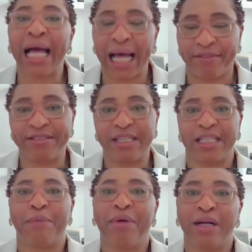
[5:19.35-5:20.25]
after
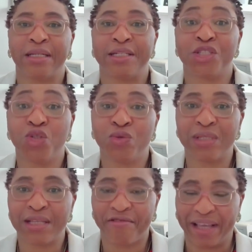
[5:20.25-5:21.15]
their partners
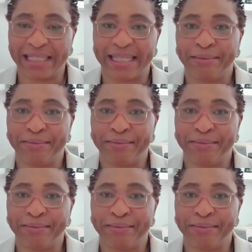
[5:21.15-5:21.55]
used Phexxi.